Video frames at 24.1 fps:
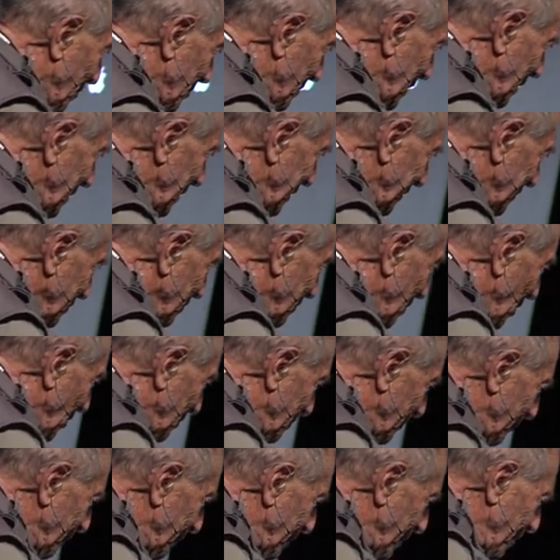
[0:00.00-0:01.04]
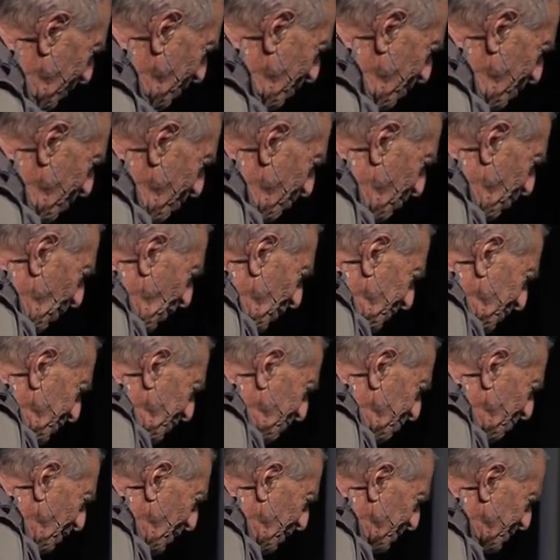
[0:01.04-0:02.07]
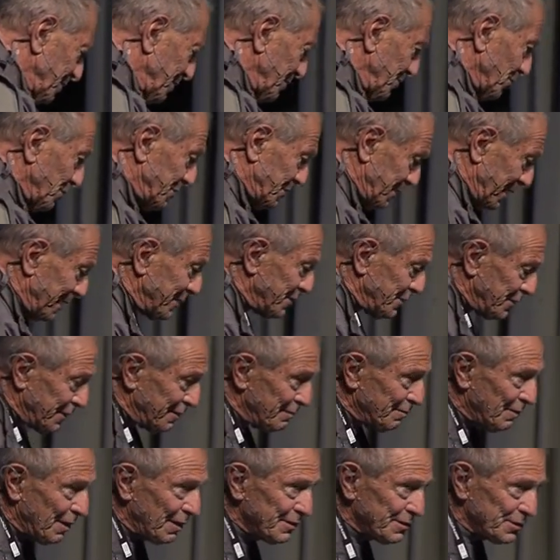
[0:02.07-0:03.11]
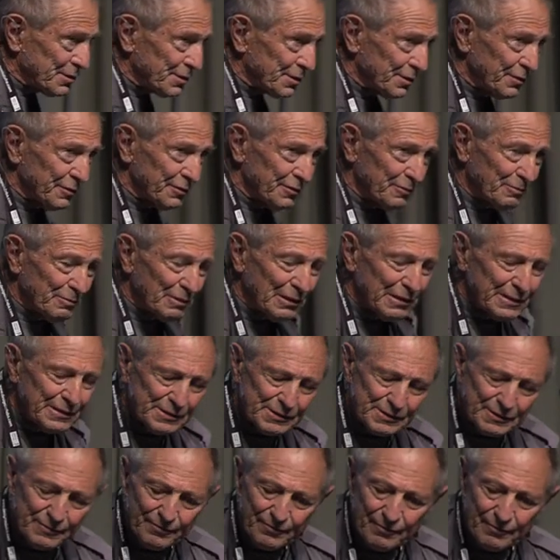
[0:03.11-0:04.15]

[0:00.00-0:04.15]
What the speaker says: letter bomb, sent to him by the security police.